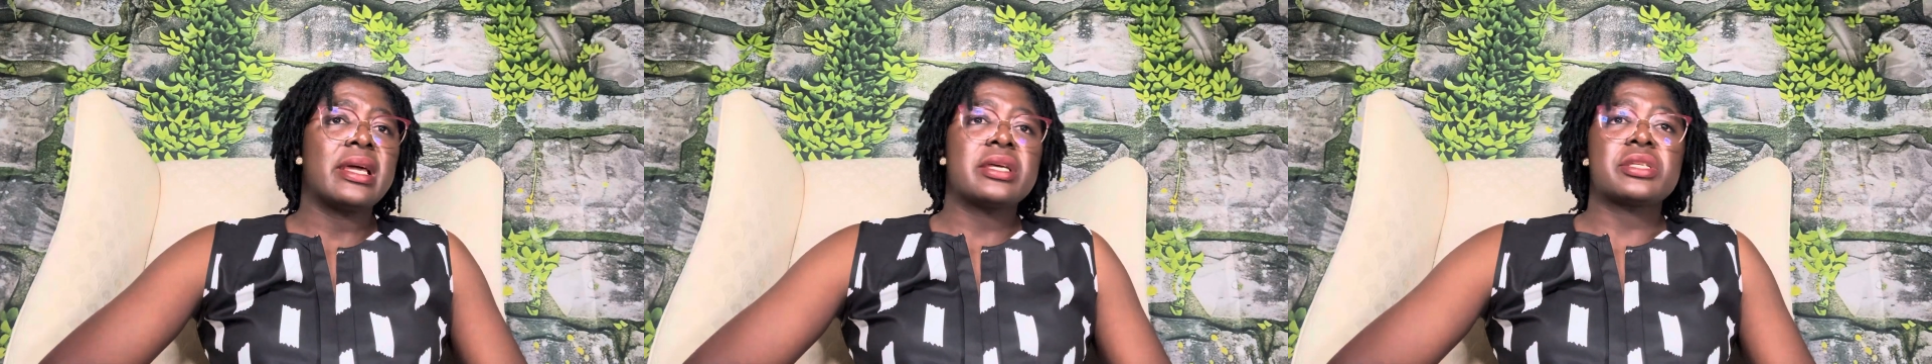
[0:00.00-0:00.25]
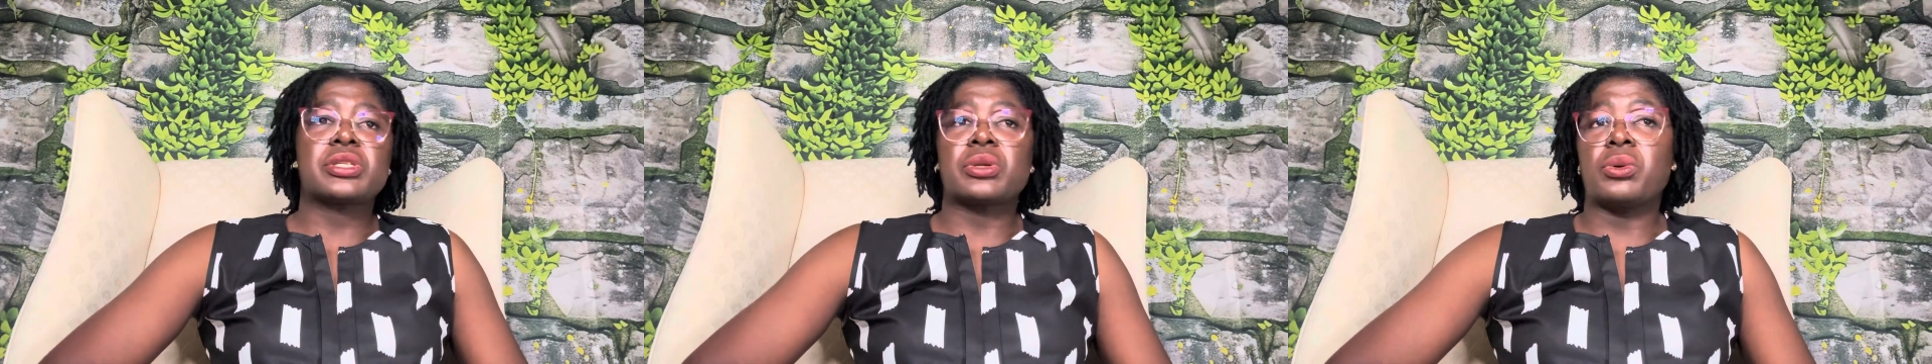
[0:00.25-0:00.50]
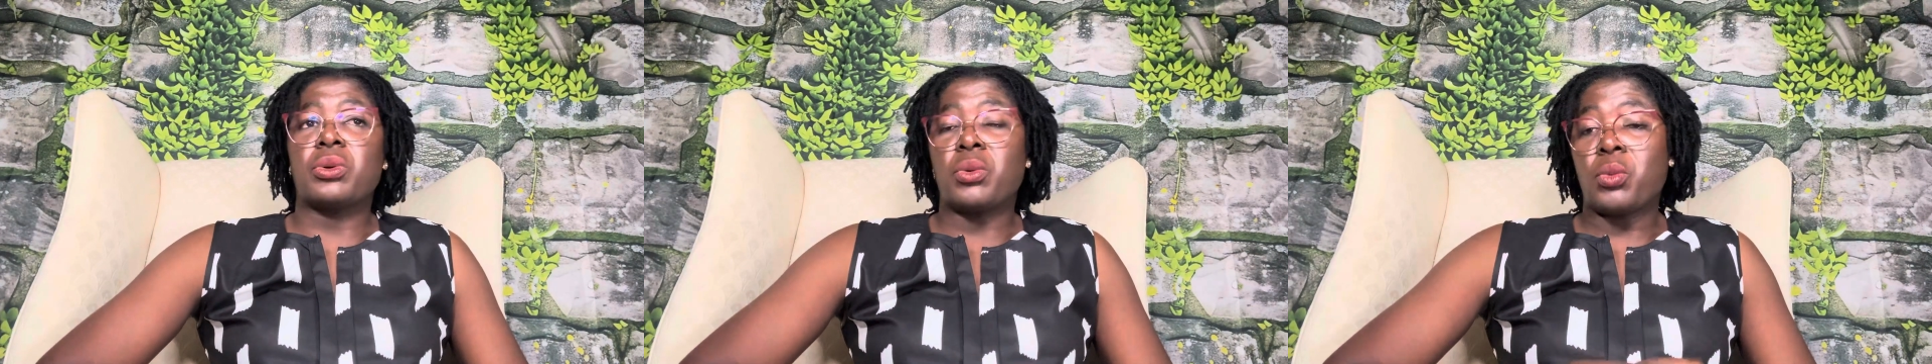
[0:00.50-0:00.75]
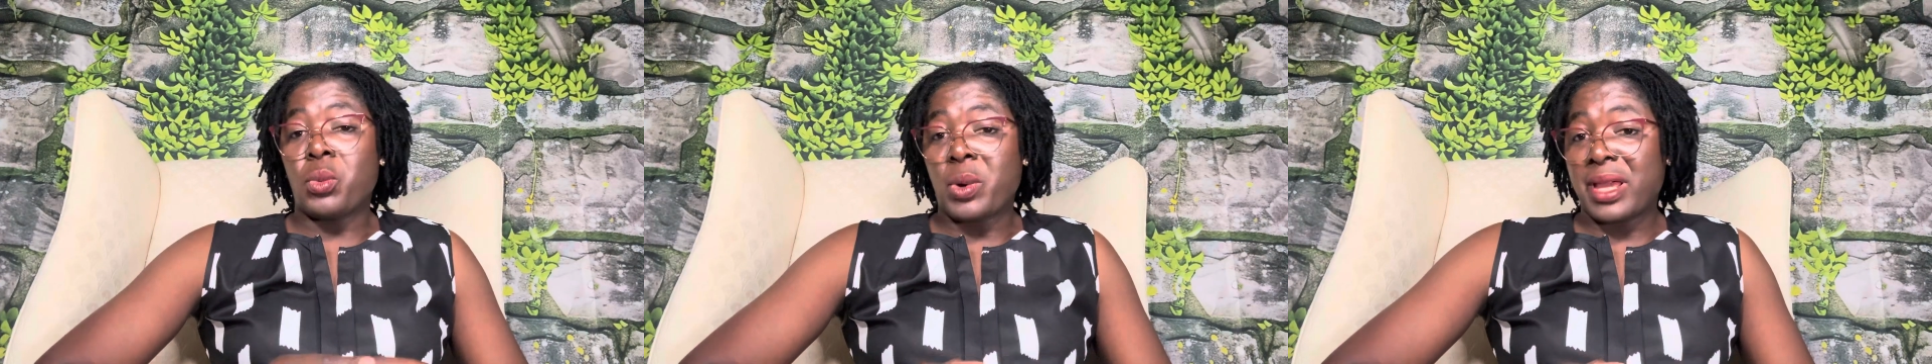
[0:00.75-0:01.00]
So
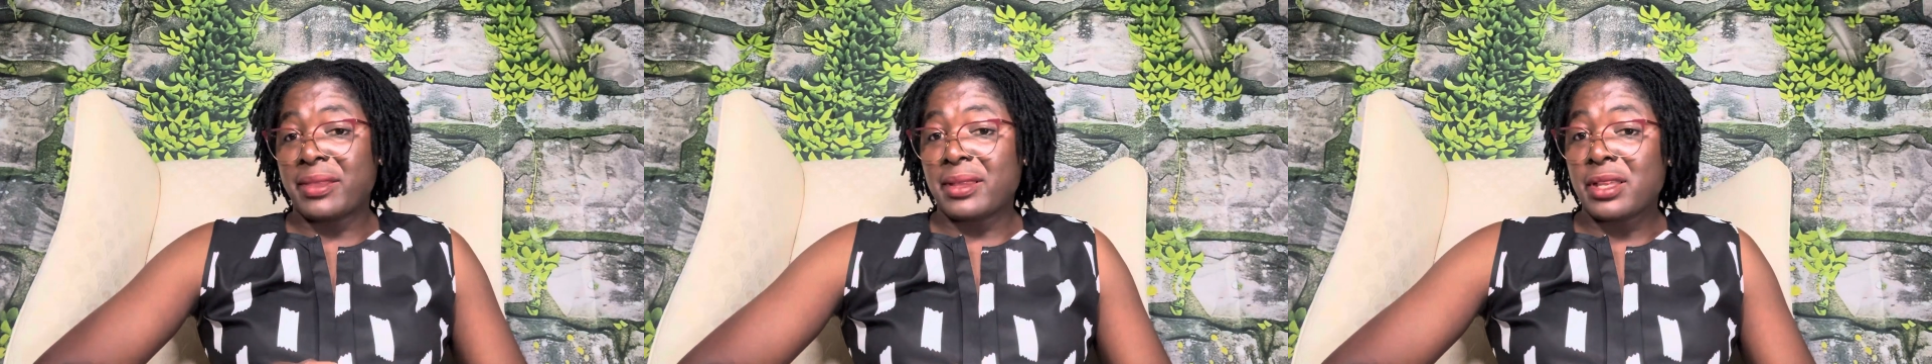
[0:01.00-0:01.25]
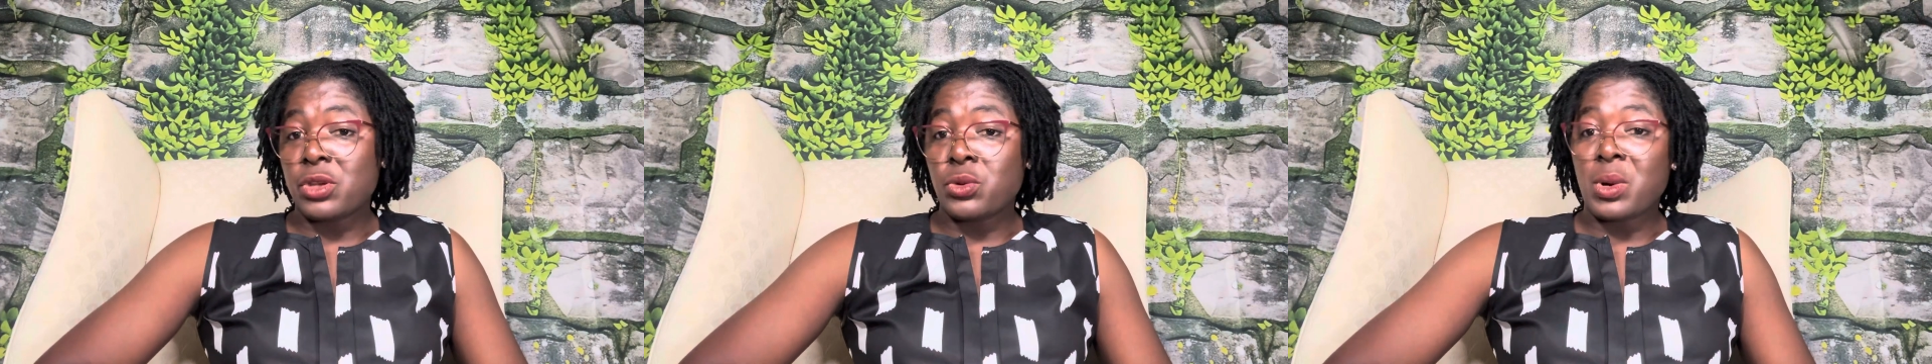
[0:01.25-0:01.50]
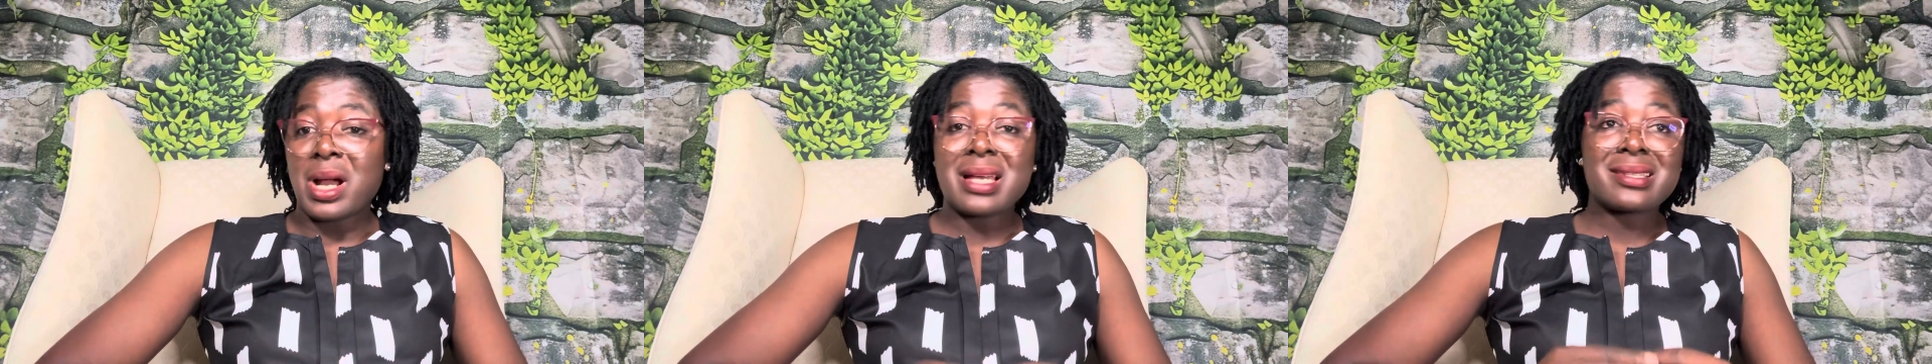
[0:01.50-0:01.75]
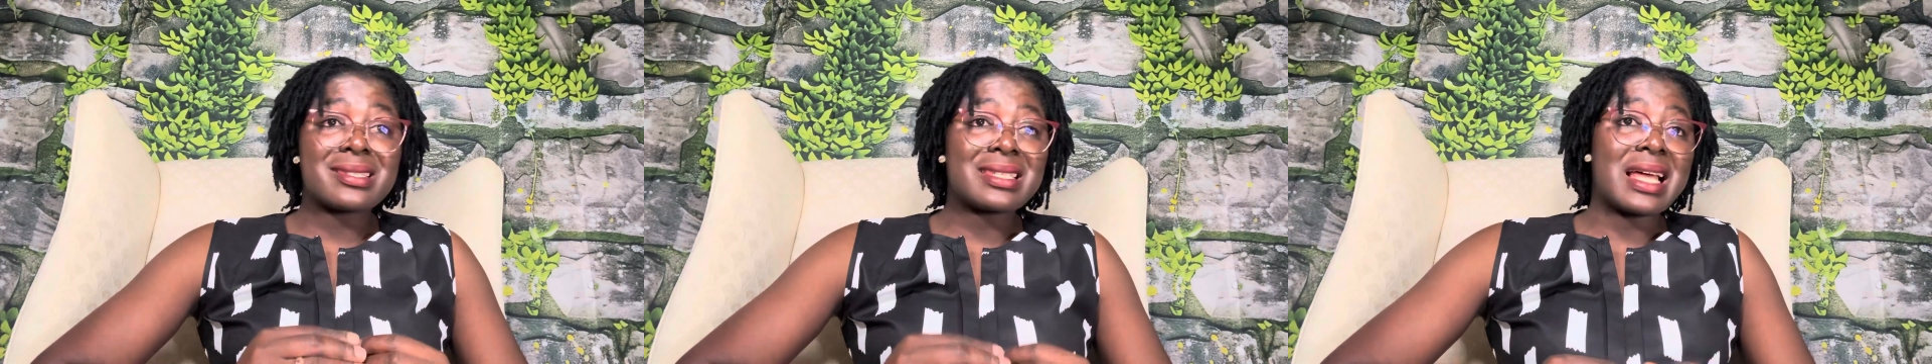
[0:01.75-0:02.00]
whether you are
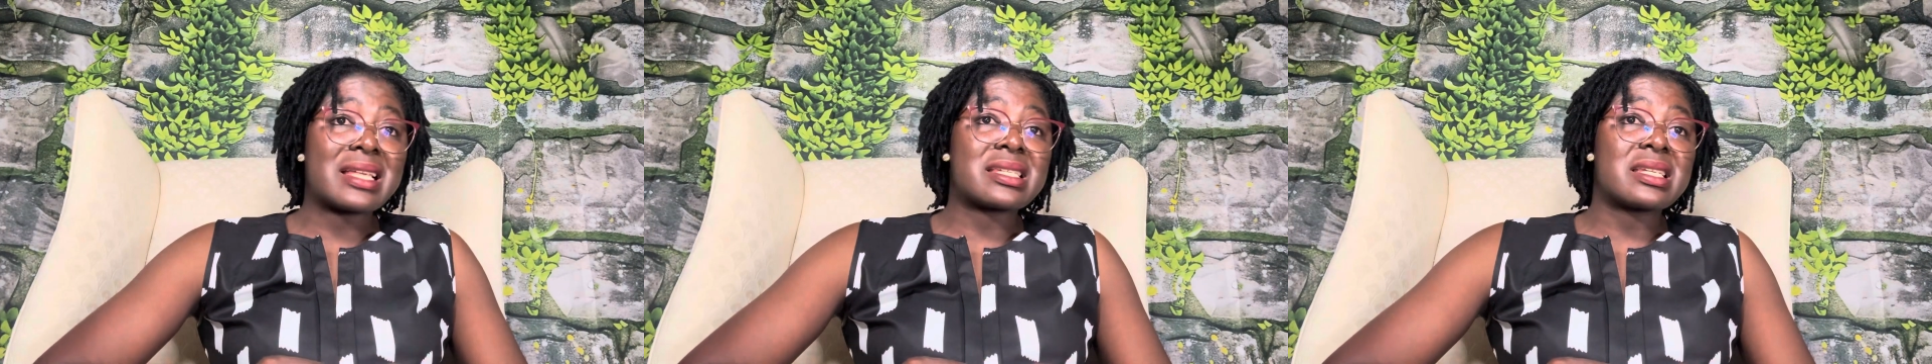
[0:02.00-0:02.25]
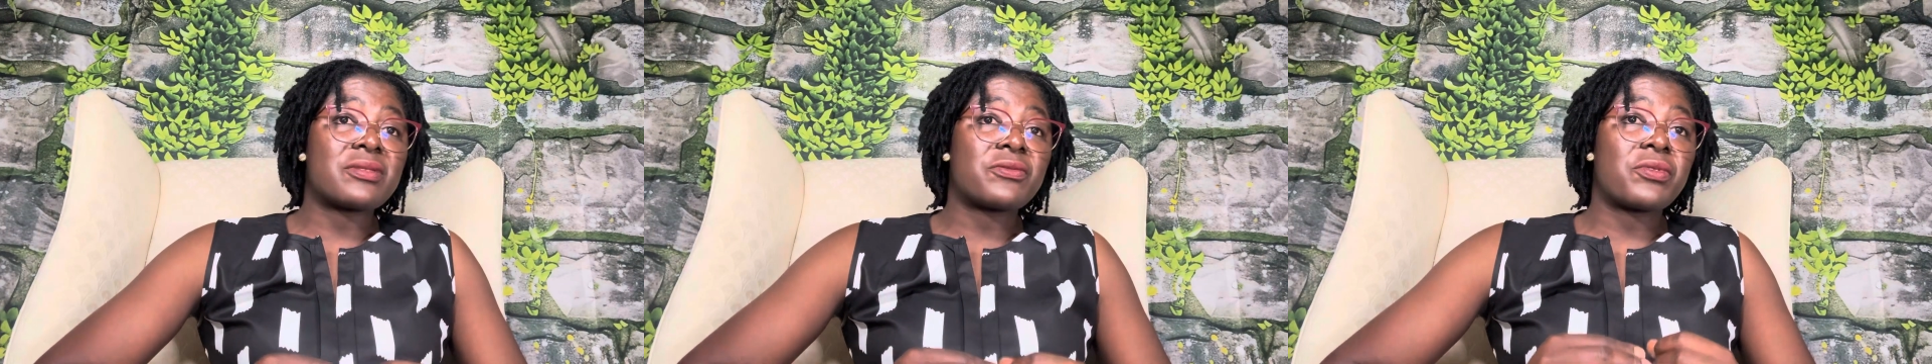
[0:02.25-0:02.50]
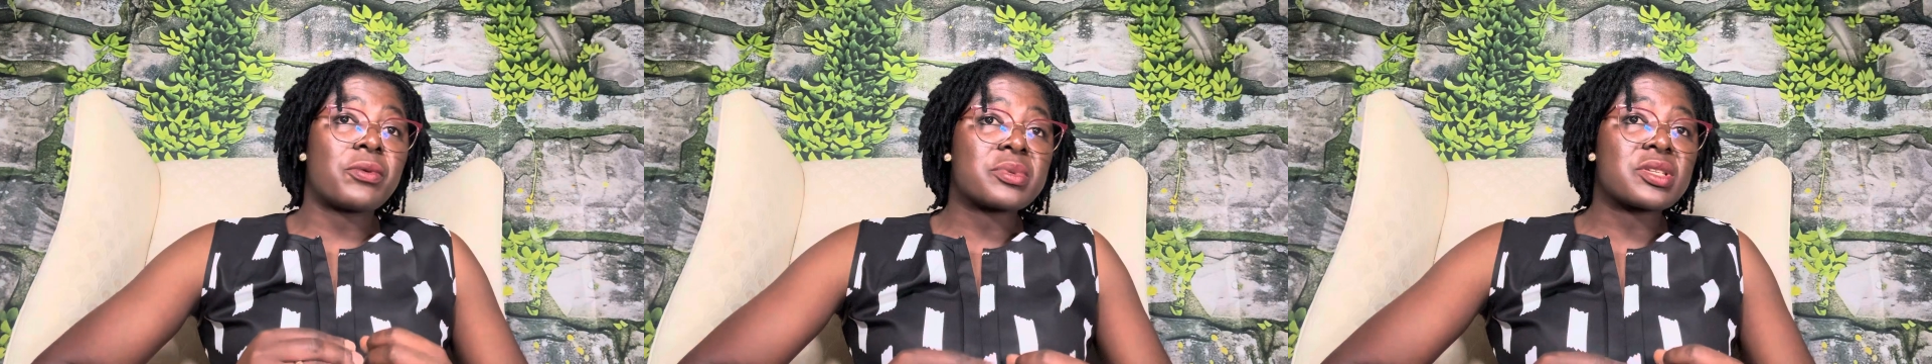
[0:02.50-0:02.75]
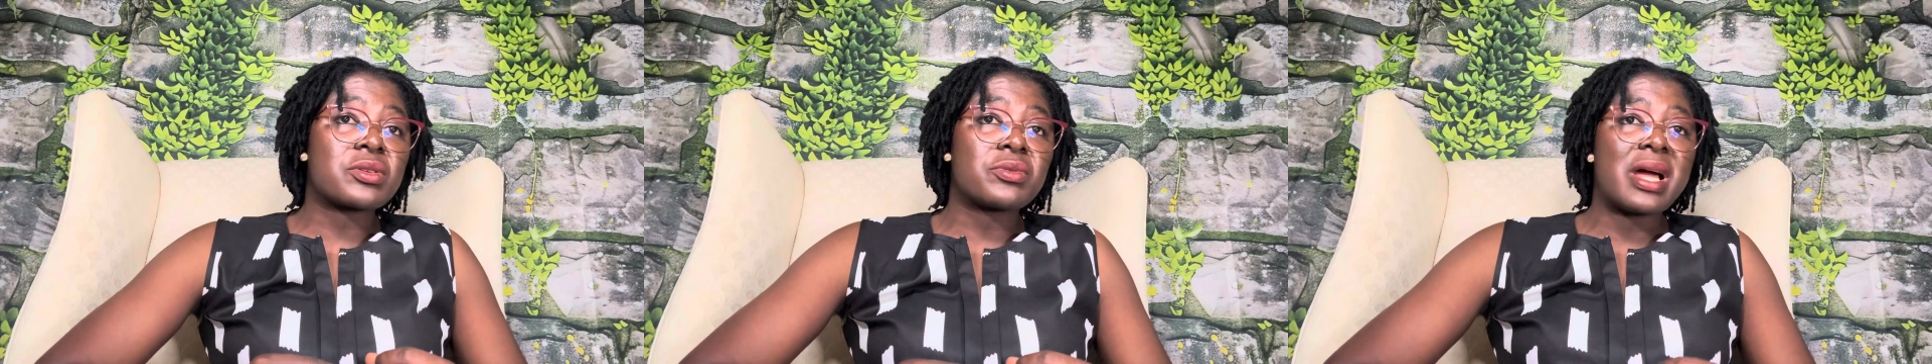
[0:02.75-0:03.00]
starting from
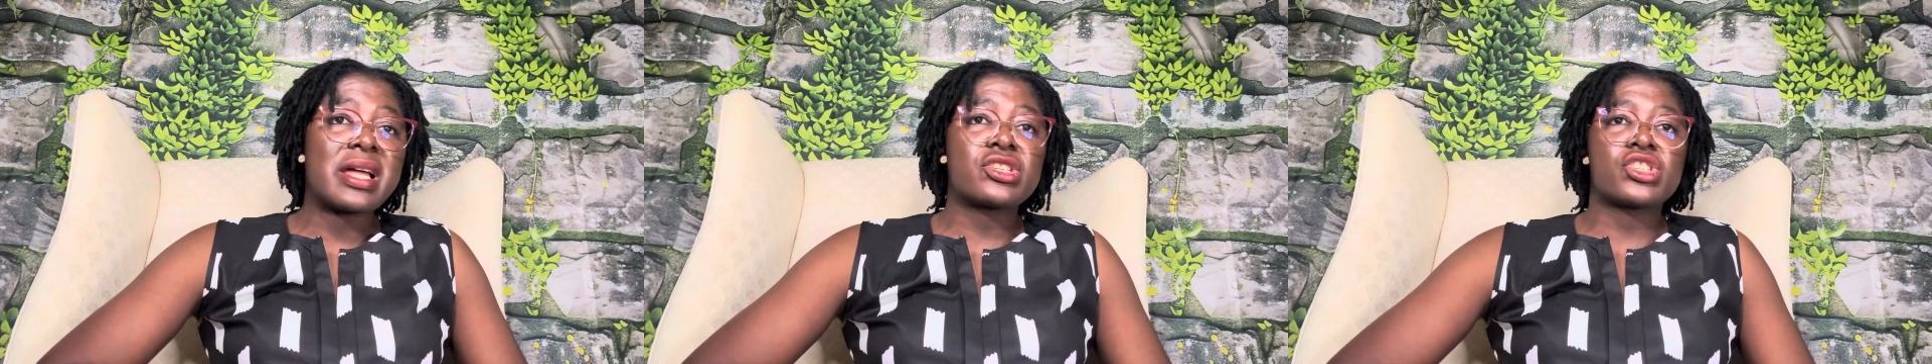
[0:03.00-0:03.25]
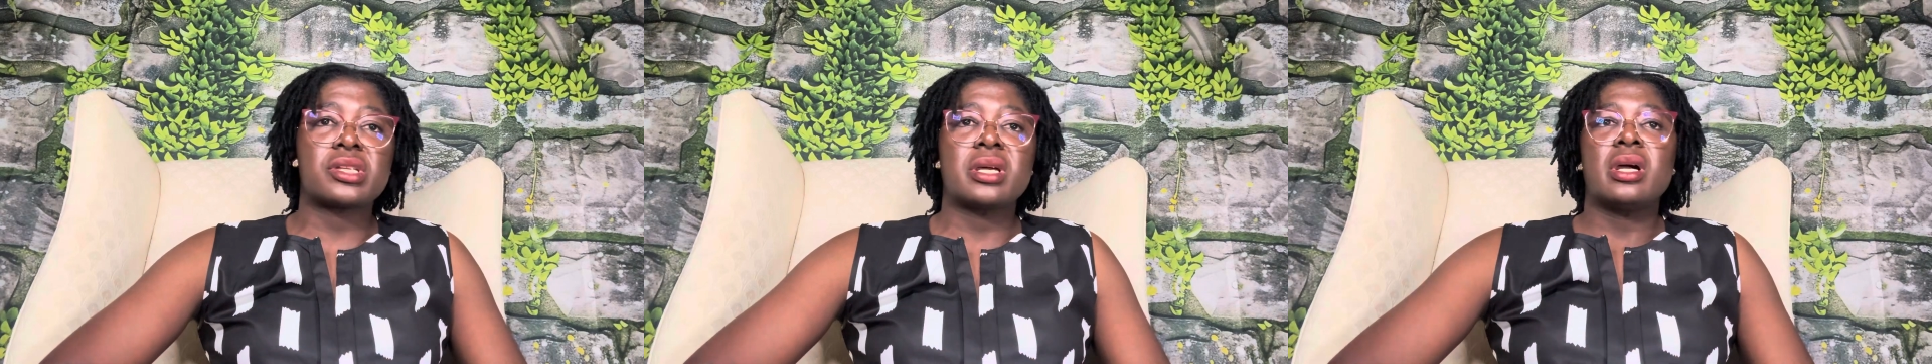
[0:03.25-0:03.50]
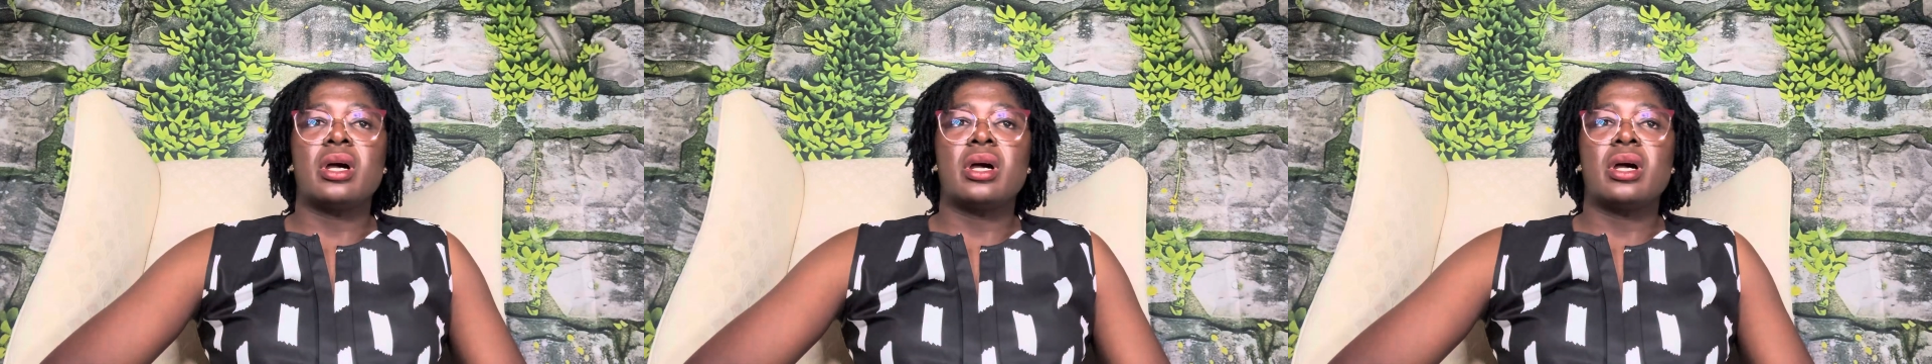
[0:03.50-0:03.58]
scratch